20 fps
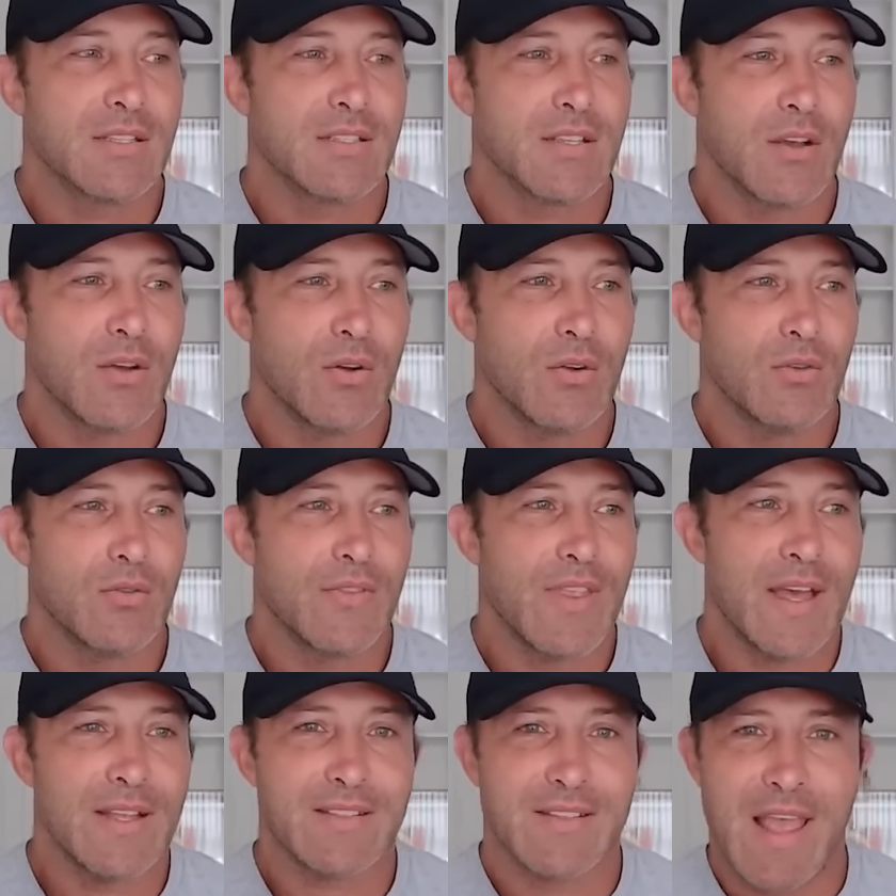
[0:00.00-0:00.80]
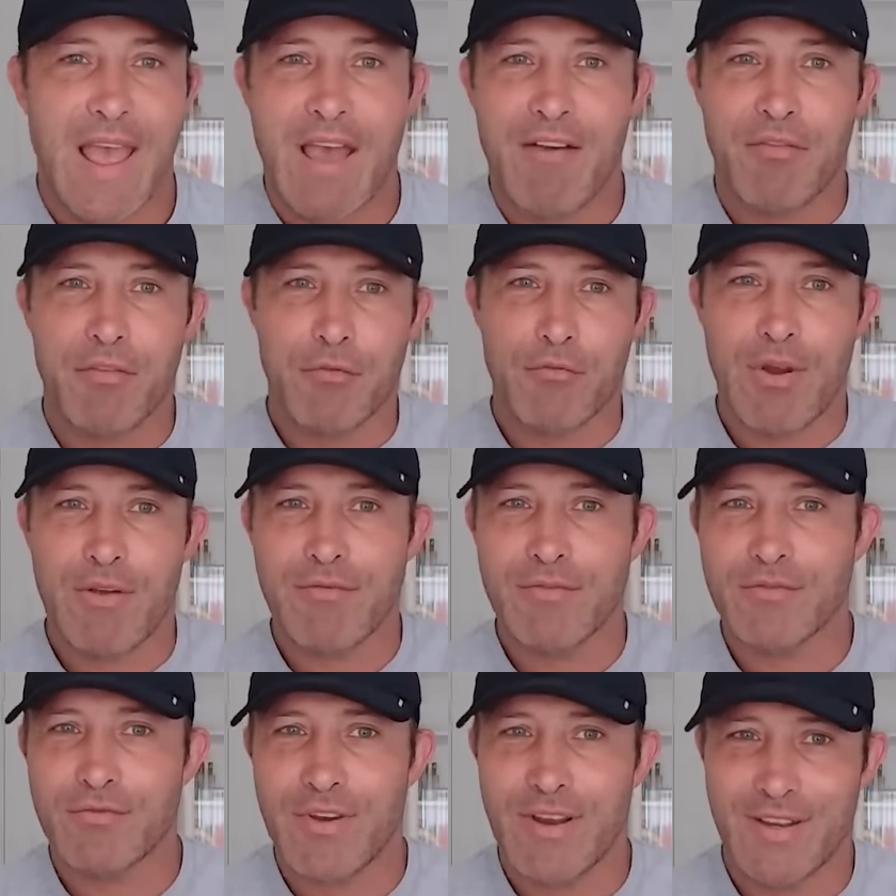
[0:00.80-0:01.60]
So that's half of the
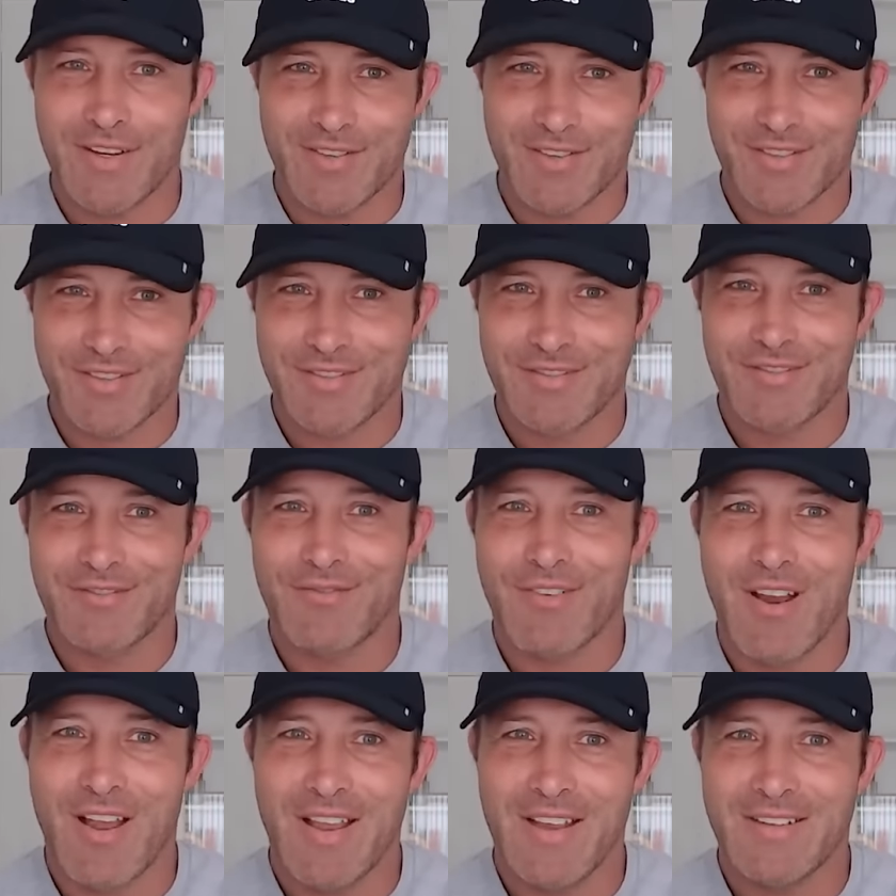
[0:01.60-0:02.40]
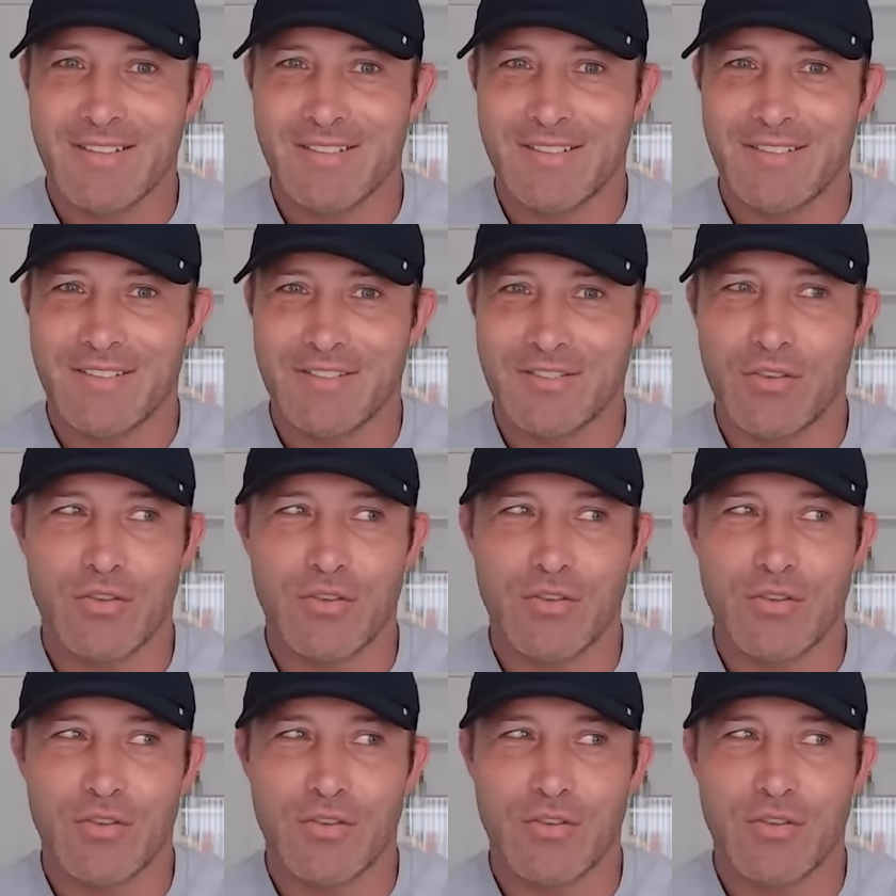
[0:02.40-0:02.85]
reference range, right?